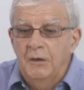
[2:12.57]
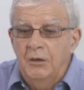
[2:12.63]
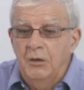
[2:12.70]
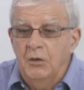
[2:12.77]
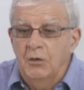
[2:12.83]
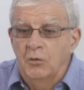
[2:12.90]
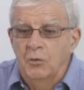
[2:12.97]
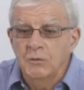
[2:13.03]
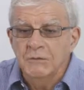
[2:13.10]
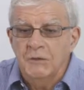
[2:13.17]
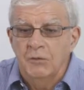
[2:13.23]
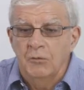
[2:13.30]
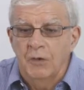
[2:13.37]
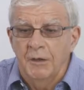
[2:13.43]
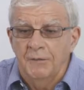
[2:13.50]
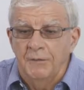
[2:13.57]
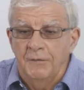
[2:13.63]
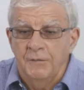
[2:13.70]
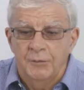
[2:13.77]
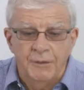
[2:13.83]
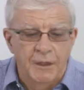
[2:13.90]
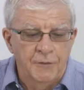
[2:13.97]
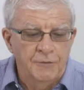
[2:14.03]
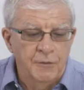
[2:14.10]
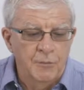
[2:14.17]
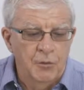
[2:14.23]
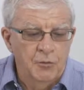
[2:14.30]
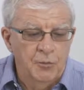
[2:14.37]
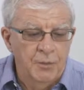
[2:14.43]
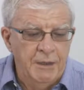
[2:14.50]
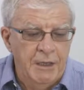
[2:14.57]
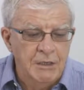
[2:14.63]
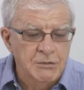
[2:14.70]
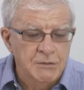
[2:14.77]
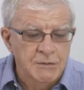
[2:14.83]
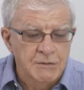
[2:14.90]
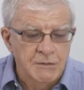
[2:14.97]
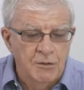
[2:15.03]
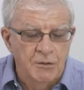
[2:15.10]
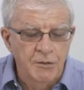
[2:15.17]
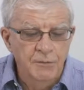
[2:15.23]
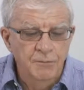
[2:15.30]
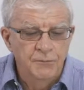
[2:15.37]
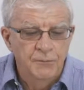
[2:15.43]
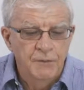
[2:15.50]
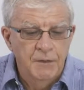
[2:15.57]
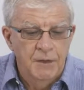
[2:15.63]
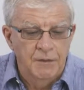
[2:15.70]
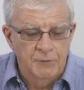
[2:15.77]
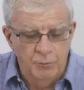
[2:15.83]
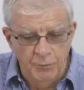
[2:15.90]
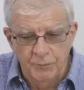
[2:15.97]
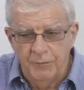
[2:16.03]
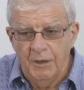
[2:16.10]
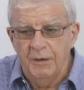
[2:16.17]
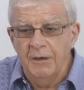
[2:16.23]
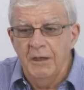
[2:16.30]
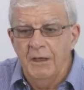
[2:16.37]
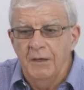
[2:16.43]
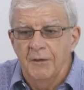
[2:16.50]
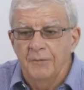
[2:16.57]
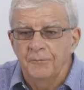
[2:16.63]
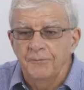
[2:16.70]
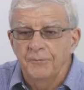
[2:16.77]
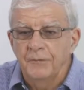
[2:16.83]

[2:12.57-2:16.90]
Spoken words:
You can also write this without the multiplication sign, as we've done here.